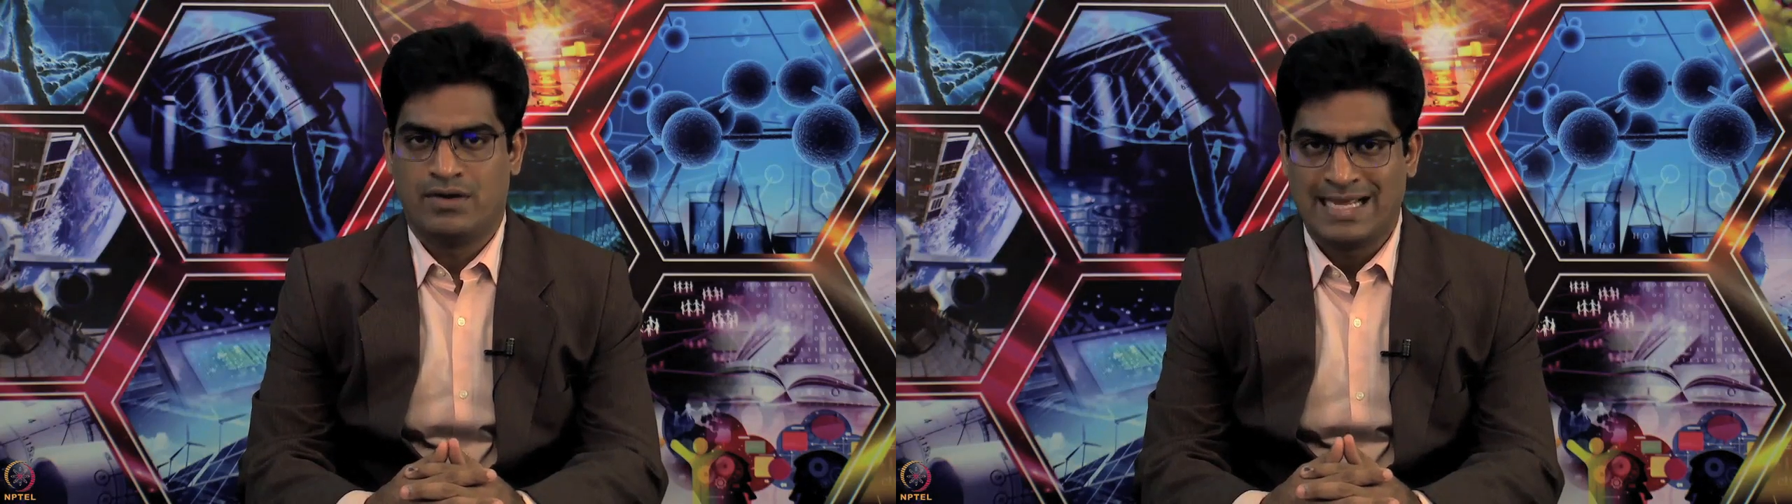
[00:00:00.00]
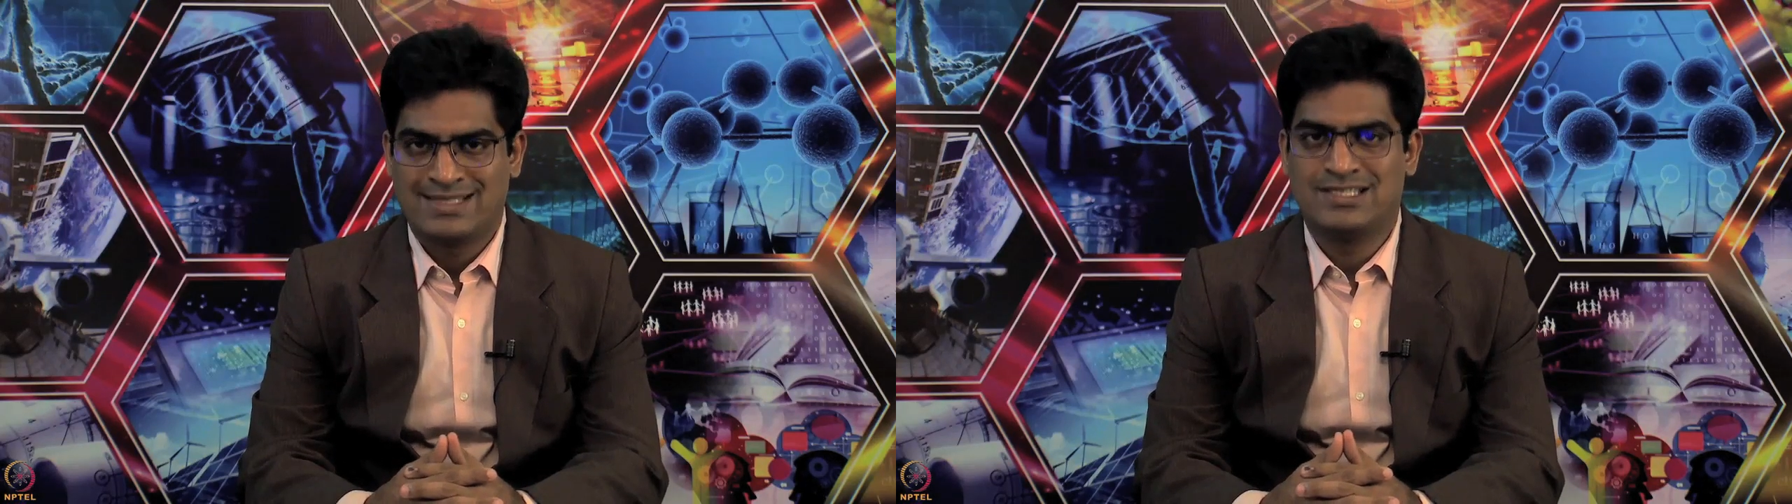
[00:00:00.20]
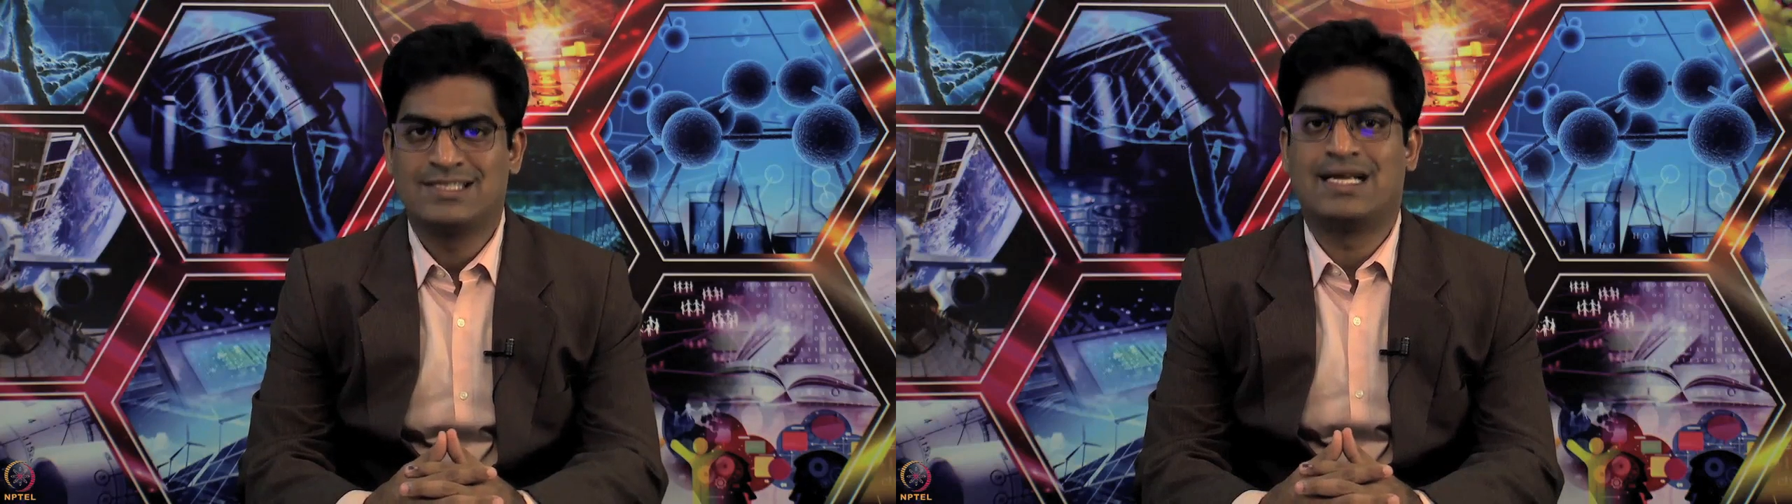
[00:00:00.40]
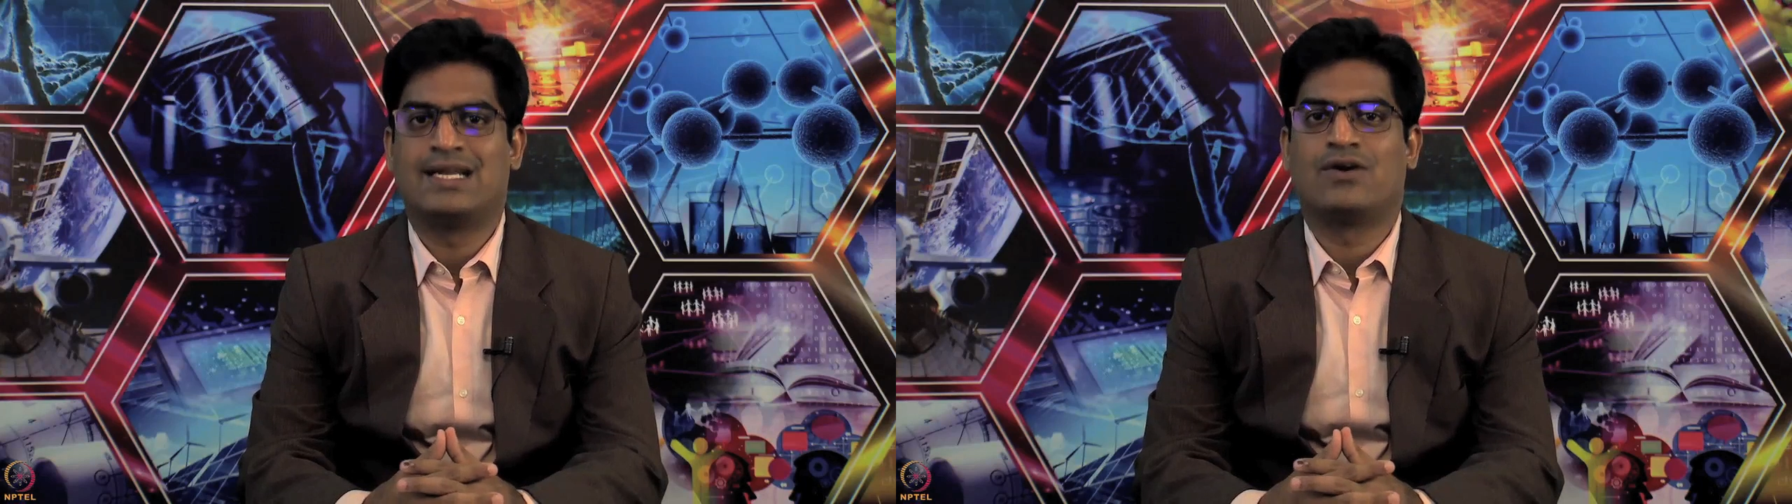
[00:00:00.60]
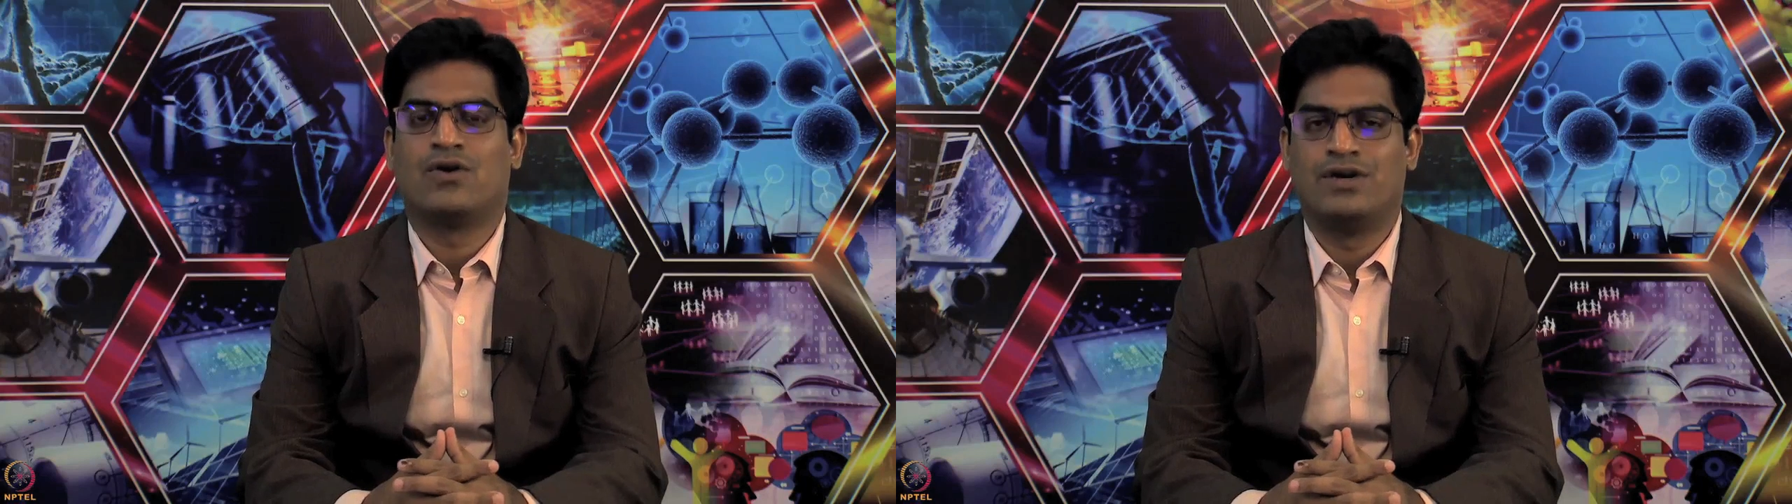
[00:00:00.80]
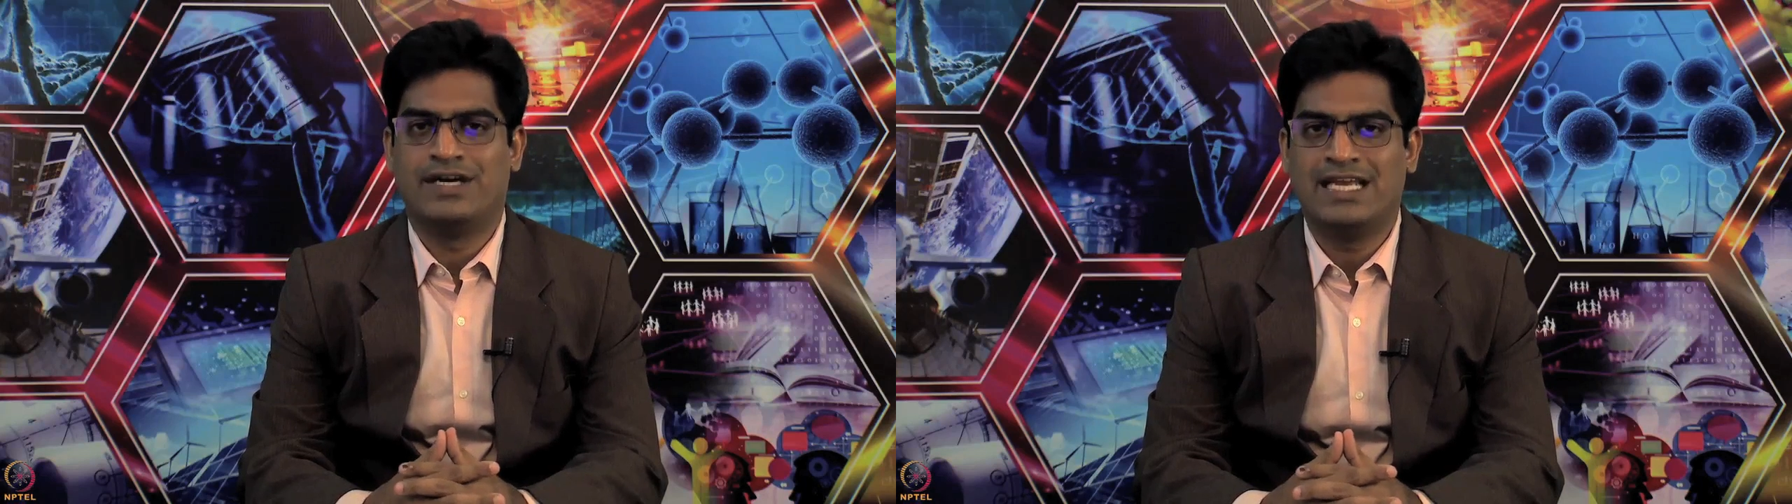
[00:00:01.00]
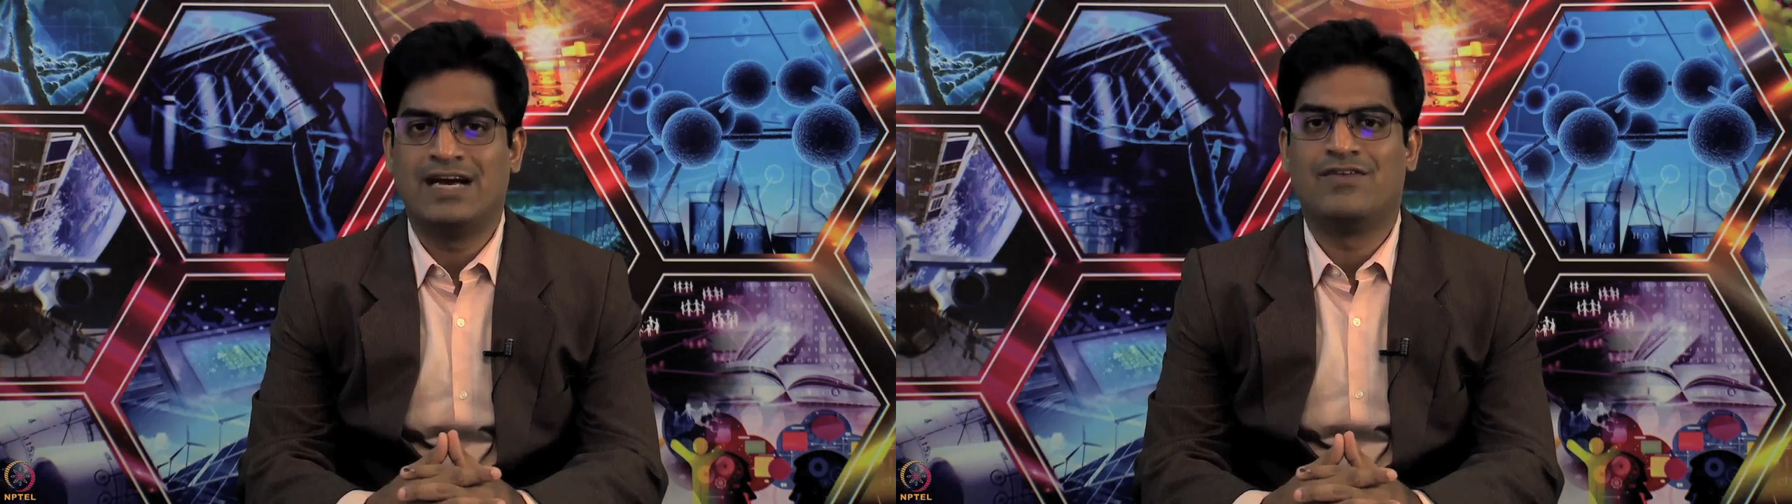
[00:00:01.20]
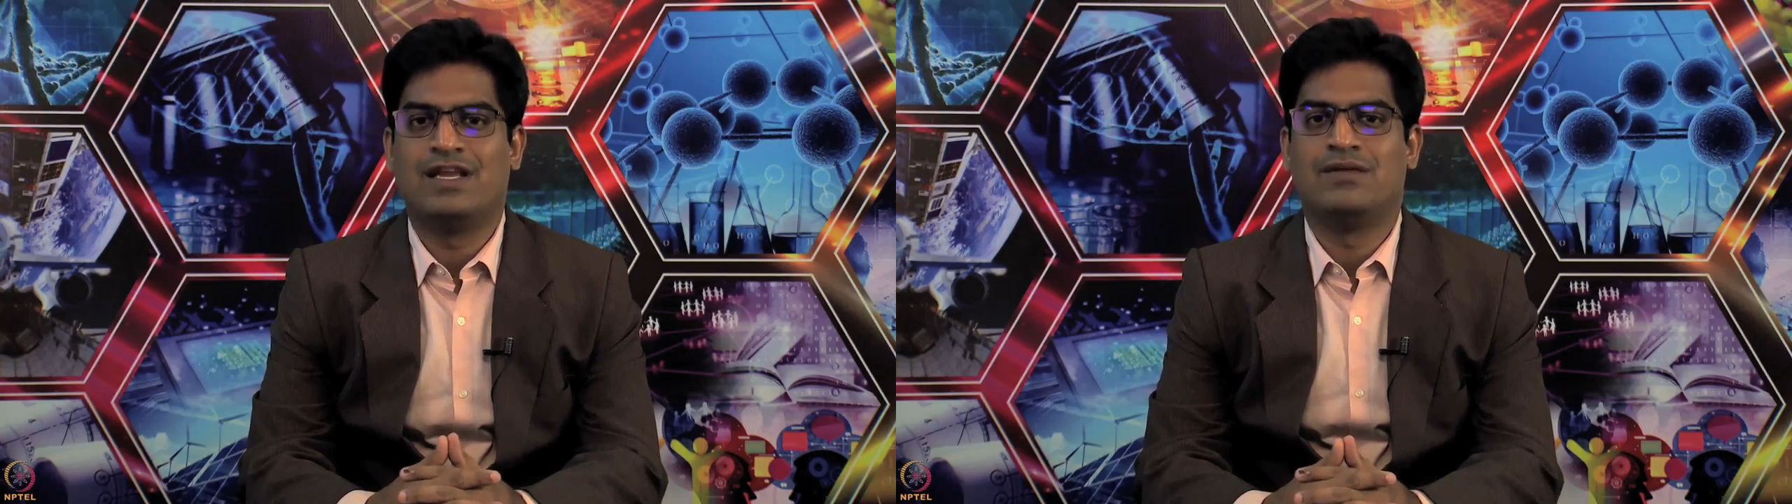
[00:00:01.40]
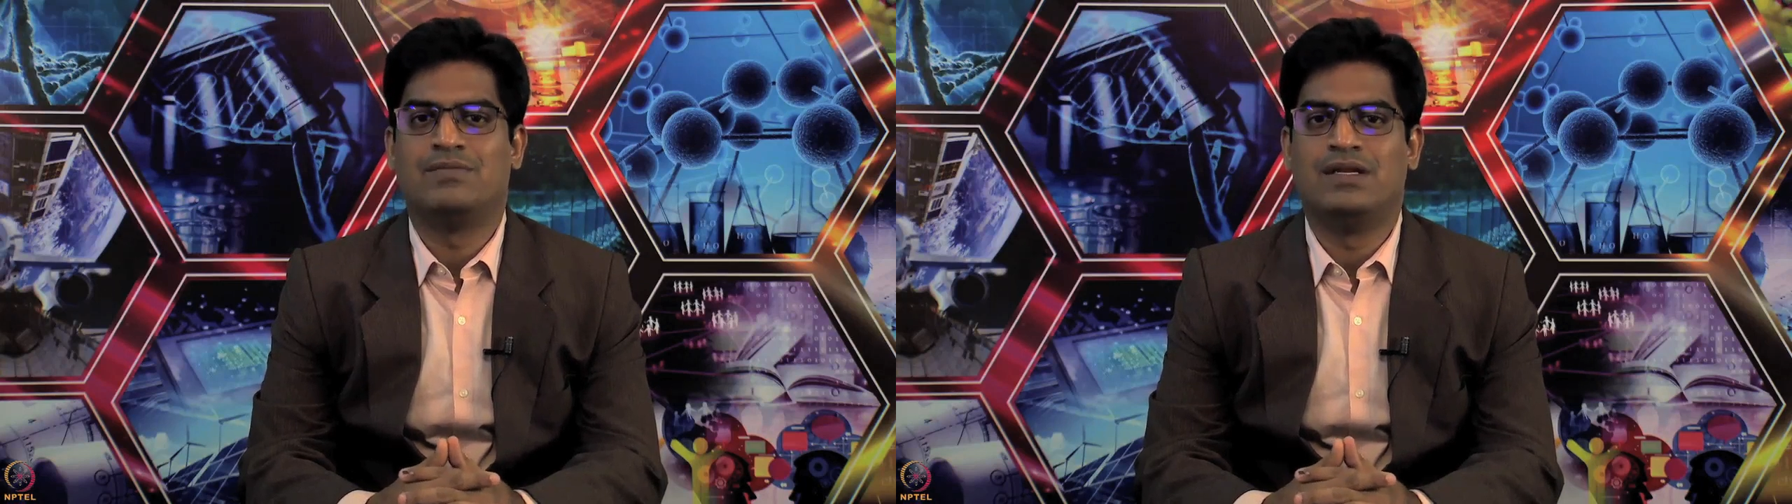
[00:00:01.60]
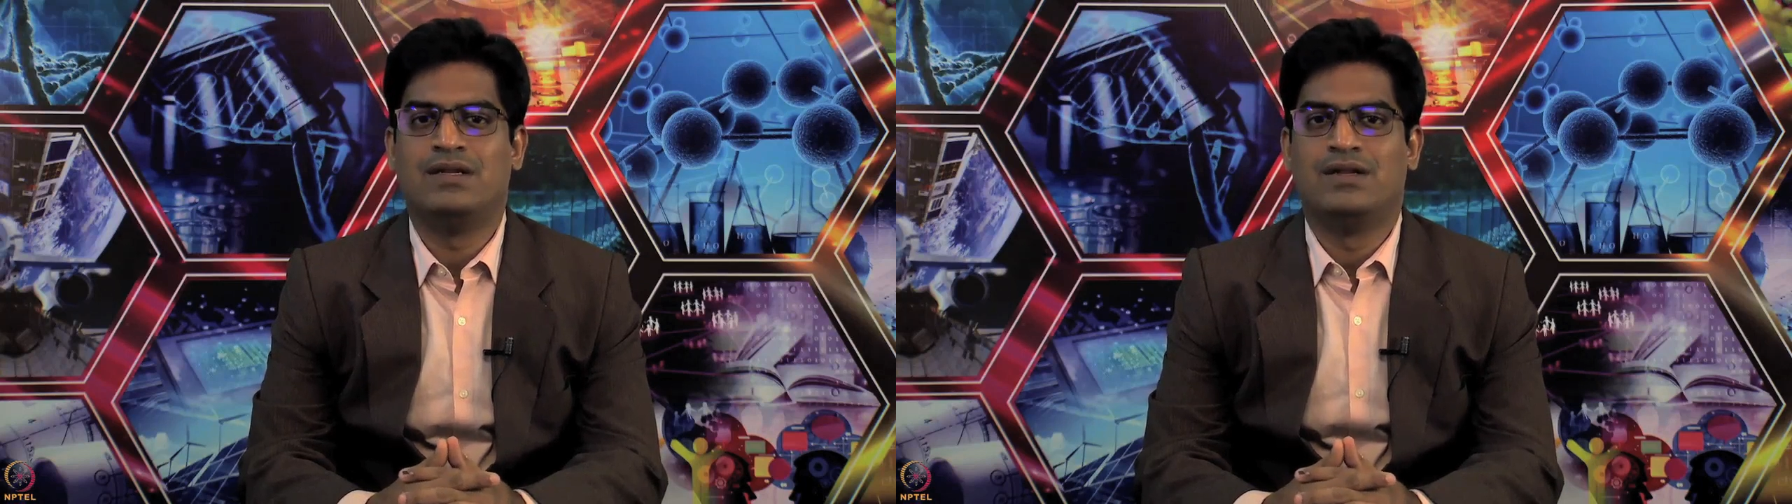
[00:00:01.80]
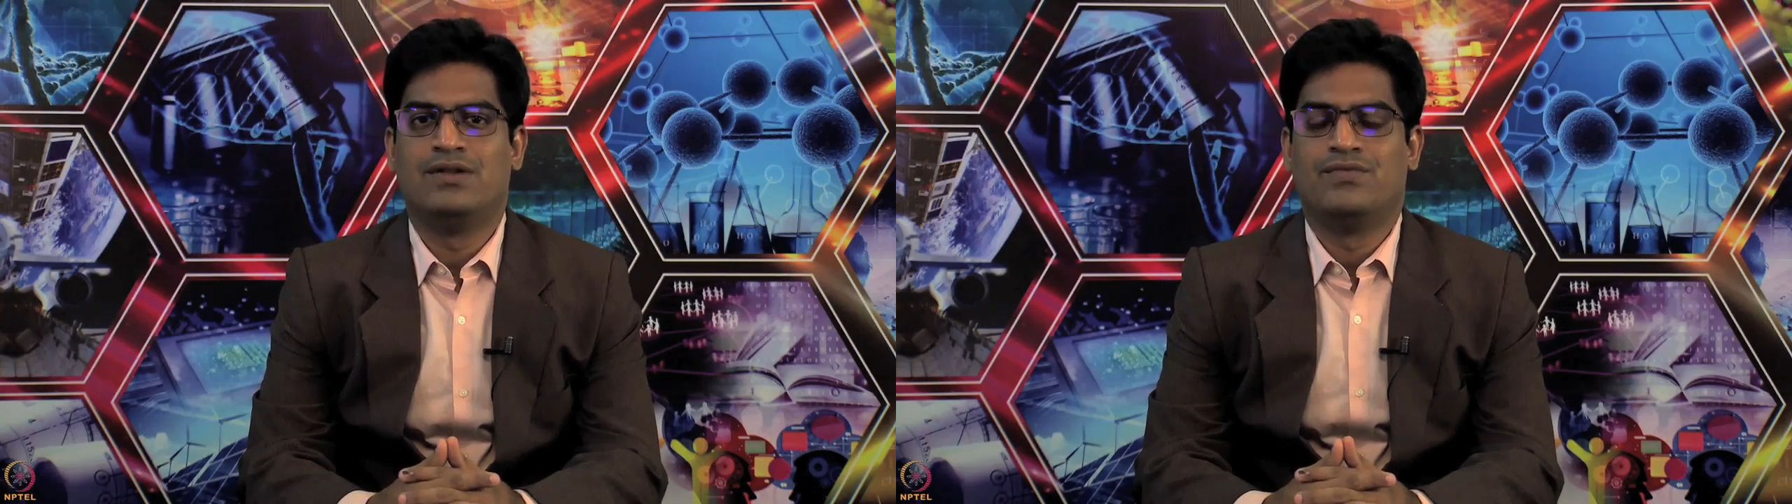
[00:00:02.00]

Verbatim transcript: lectures that are already available